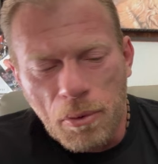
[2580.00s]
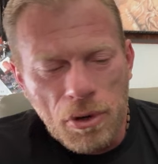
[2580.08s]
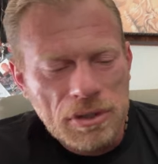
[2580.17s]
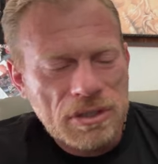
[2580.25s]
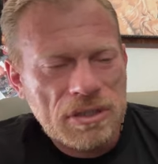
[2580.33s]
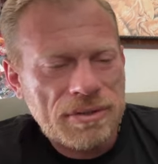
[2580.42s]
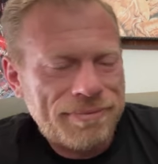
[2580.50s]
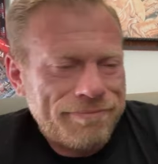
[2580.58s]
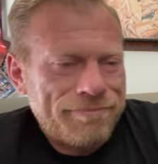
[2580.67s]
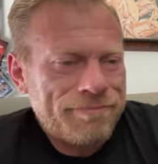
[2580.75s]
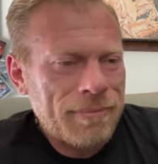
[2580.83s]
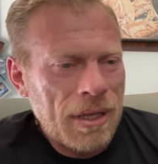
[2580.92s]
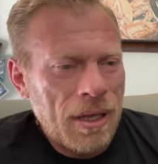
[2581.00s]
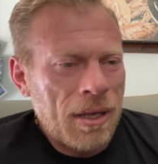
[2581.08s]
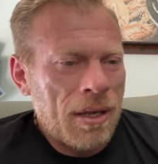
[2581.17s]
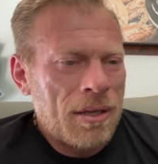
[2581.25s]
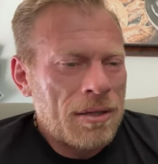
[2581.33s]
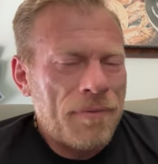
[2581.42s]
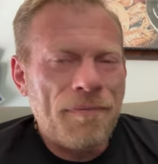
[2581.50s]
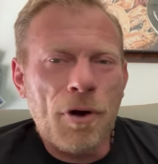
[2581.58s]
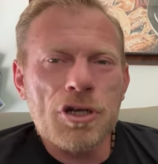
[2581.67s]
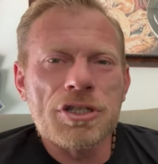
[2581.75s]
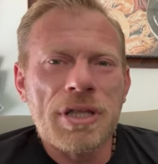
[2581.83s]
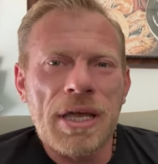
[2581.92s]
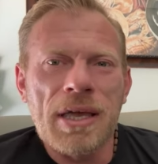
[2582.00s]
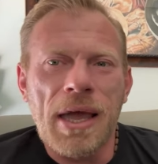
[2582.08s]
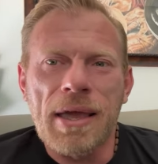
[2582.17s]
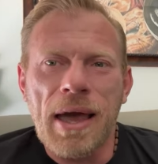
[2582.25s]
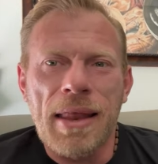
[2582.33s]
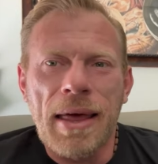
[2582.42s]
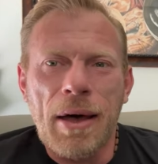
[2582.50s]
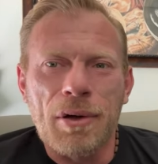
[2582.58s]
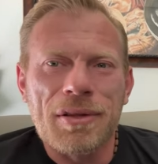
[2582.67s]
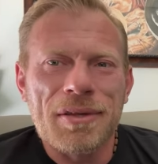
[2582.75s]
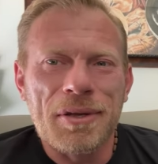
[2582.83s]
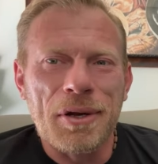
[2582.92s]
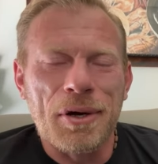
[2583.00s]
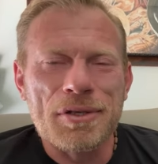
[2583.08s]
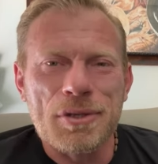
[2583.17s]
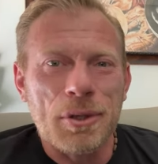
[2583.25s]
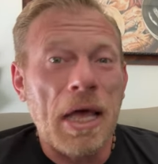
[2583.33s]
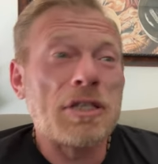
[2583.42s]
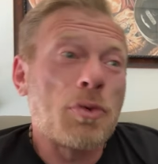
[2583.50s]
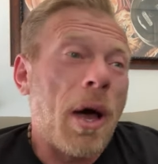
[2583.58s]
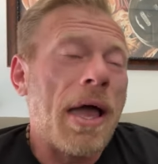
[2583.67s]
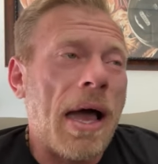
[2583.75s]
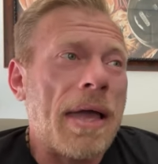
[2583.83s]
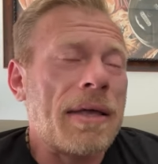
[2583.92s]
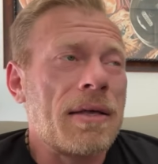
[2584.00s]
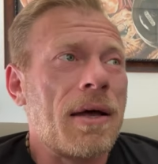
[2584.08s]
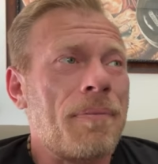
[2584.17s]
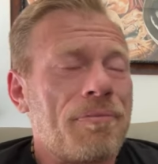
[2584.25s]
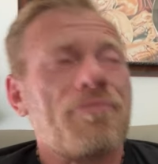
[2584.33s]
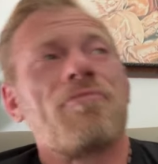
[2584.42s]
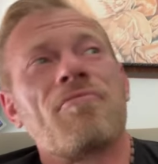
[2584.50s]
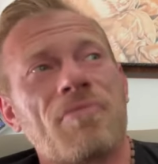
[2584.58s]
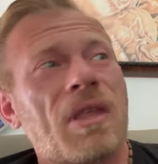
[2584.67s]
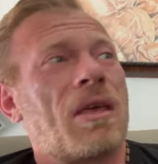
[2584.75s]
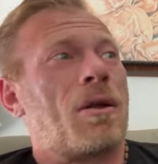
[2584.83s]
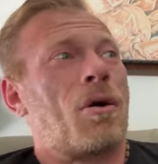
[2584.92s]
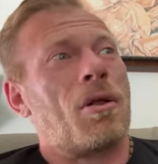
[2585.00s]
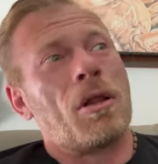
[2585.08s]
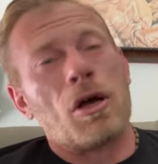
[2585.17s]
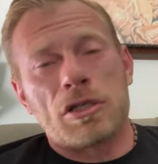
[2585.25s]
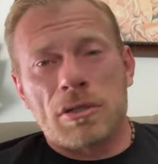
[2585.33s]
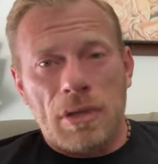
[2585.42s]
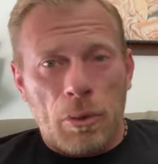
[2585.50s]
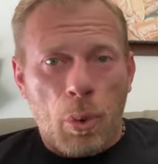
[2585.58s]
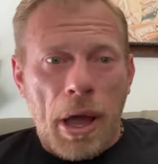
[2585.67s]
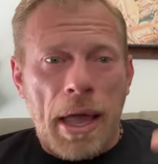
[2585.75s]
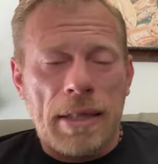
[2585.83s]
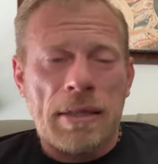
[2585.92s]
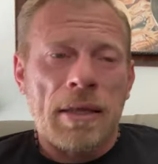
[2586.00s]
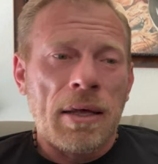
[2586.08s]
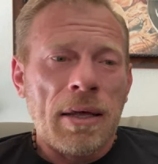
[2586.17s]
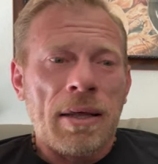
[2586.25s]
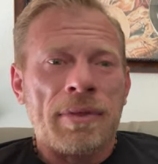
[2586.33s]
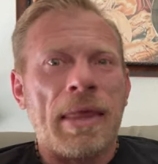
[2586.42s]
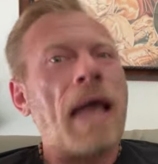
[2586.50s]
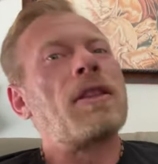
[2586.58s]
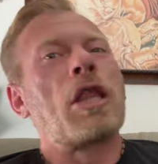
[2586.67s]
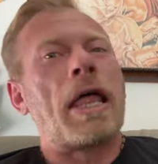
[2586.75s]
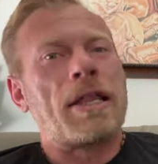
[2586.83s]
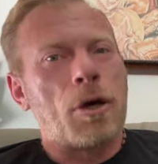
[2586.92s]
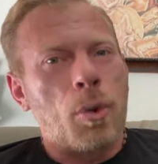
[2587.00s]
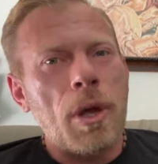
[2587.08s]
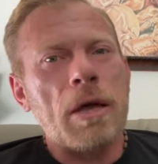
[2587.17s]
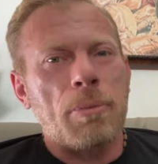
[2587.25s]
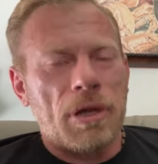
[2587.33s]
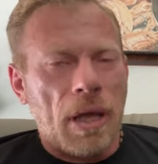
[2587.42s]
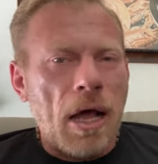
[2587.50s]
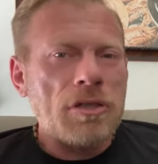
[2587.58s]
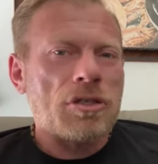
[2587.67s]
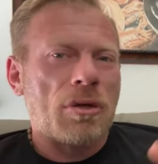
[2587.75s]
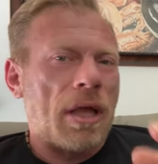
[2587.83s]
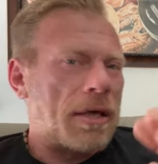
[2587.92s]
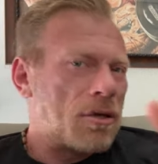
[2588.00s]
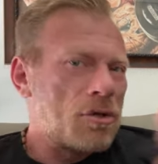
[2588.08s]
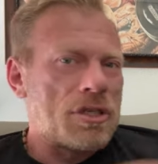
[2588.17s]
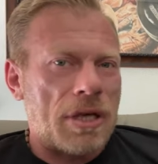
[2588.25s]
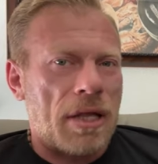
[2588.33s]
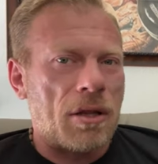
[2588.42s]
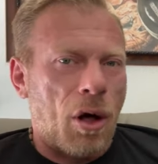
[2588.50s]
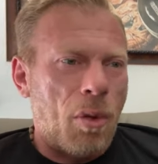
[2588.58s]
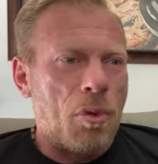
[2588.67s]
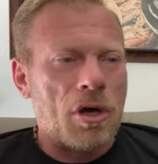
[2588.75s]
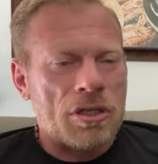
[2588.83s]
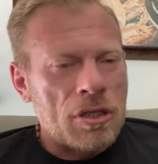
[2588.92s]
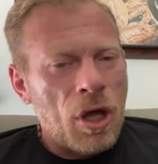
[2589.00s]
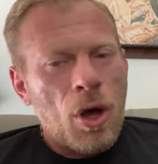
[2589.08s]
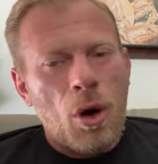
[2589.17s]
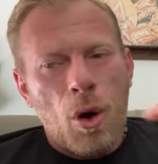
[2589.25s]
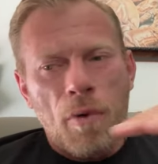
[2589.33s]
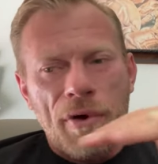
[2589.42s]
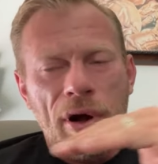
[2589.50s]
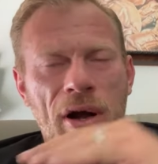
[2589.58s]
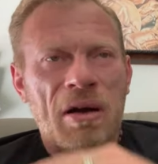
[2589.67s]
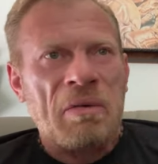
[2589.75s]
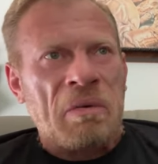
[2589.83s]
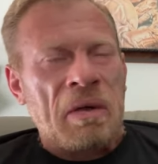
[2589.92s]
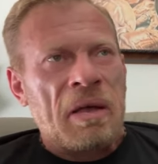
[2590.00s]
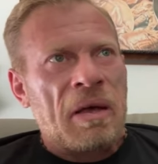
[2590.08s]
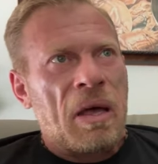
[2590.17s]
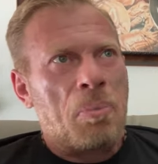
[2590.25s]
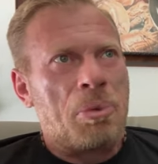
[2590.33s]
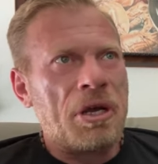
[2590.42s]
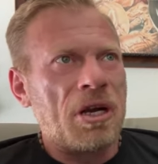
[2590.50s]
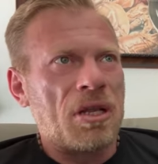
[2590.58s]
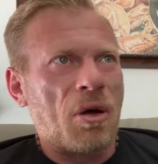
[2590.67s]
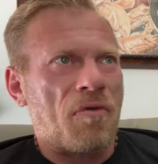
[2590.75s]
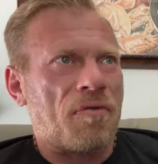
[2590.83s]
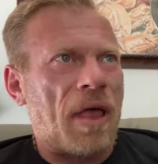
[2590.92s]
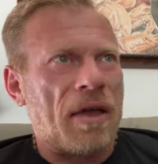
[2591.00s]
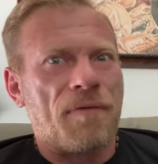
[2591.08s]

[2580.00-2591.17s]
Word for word: that was the first thing I cut out, you know. So that's why I, you know, lost the weight, not that quick, but also, like you said, almost over a period of